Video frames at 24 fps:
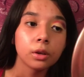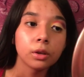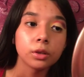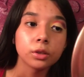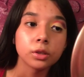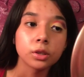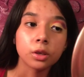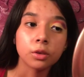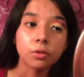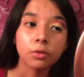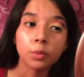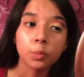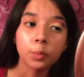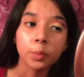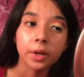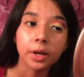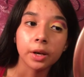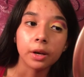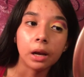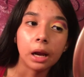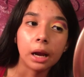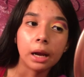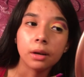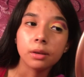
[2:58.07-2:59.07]
So from
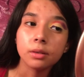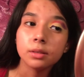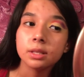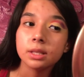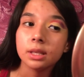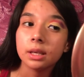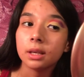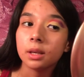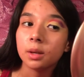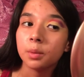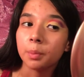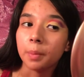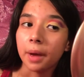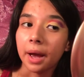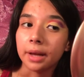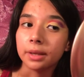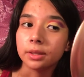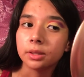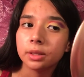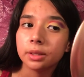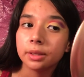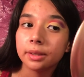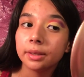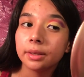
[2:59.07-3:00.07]
here I don't see any
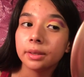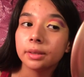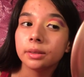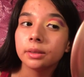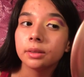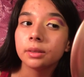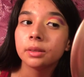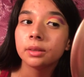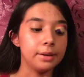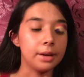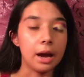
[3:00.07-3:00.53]
patchiness.